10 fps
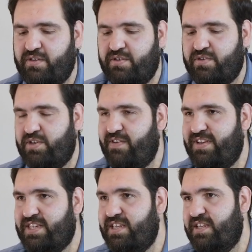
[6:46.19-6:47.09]
so they
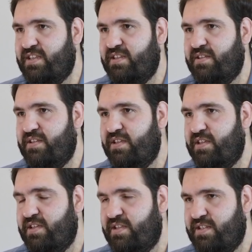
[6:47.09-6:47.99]
will see
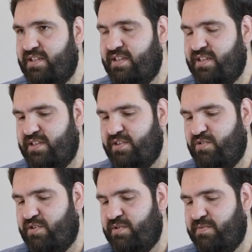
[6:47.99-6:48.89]

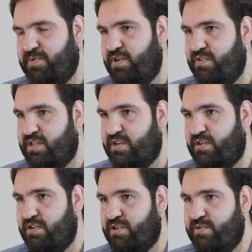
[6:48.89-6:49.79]
your previous
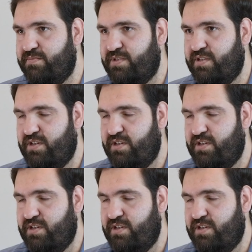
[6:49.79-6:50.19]
colloquiums,